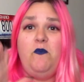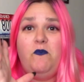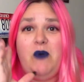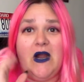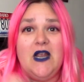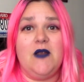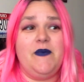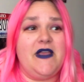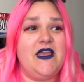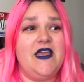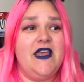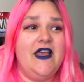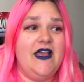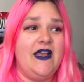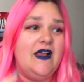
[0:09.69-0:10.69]

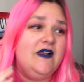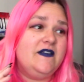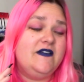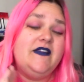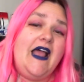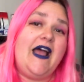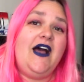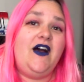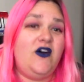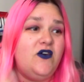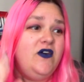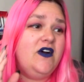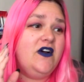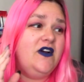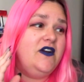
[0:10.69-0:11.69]
Barbie has
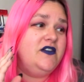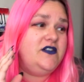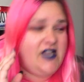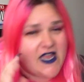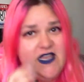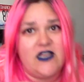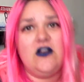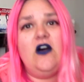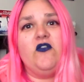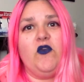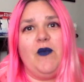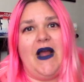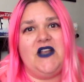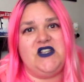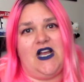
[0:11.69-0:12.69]
now taken over
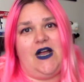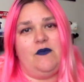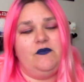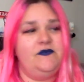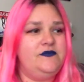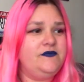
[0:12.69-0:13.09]
my job.